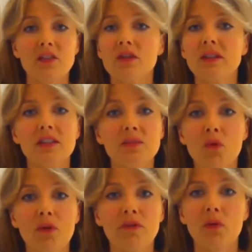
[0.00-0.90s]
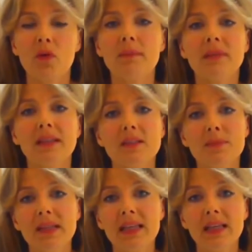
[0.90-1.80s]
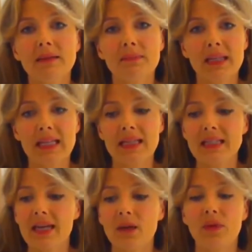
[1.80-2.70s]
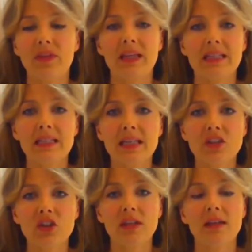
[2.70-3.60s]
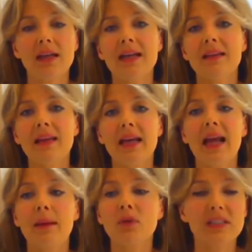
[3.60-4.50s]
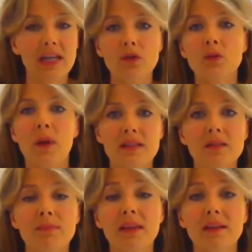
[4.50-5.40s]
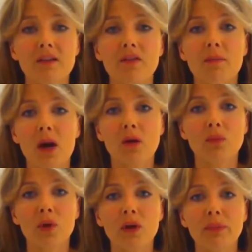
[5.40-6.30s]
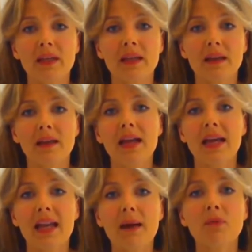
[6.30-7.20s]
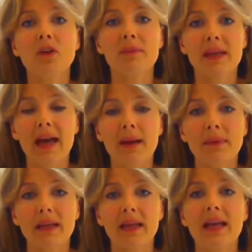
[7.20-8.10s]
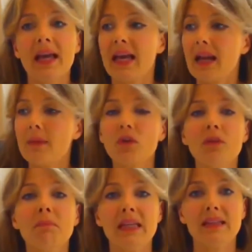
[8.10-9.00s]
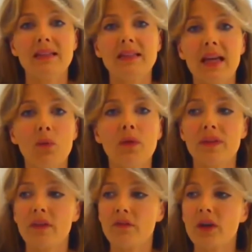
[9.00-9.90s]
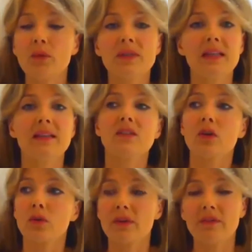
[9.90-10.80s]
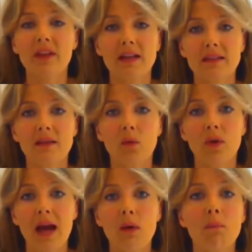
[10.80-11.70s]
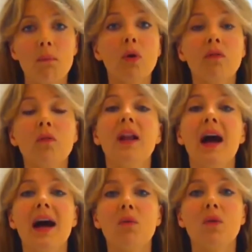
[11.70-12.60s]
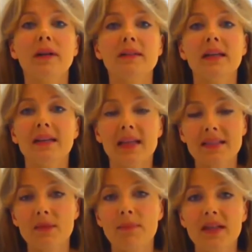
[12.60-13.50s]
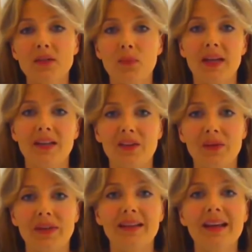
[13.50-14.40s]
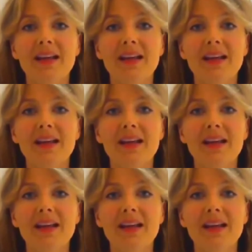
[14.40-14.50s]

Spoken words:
You can list more if you want, but let's begin the day with the intention that I'm going to take responsibility for my own well-being, and I'm going to be happy, and I'm going to meet the day with a frequency that's going to reflect more of what I want, and that's the best way to do it.